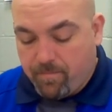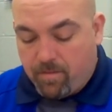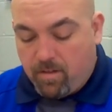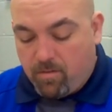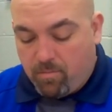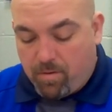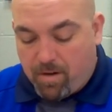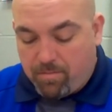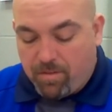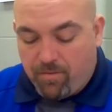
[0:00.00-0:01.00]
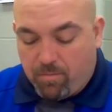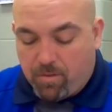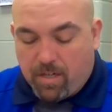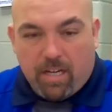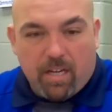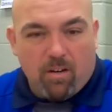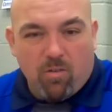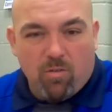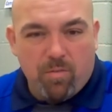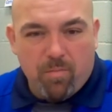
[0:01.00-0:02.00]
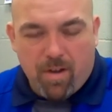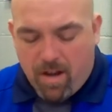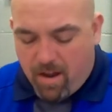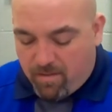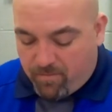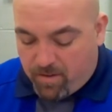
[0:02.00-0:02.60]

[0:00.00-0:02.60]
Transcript: You know, probably if you're working at home, you might have